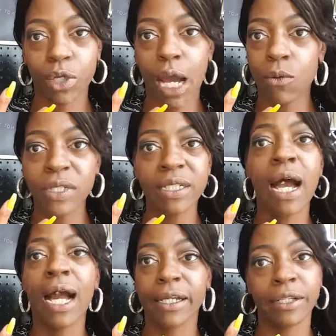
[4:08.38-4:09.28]
I was
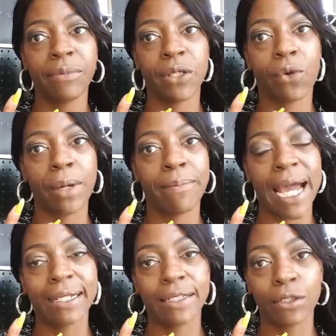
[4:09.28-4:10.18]
not going to be going
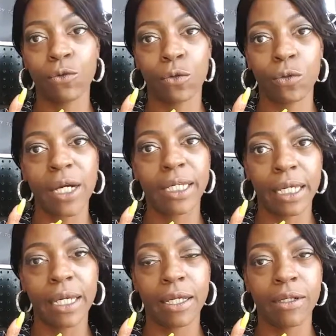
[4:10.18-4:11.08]
back to school
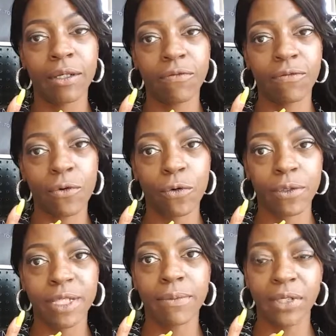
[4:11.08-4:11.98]
again for
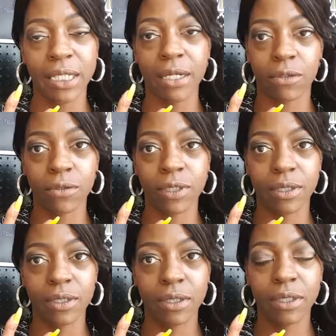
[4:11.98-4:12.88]
something
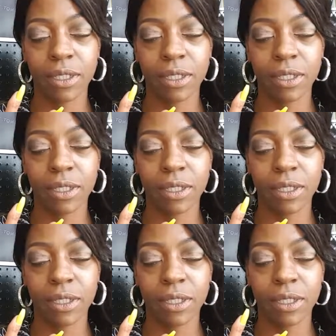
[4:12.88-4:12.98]
else.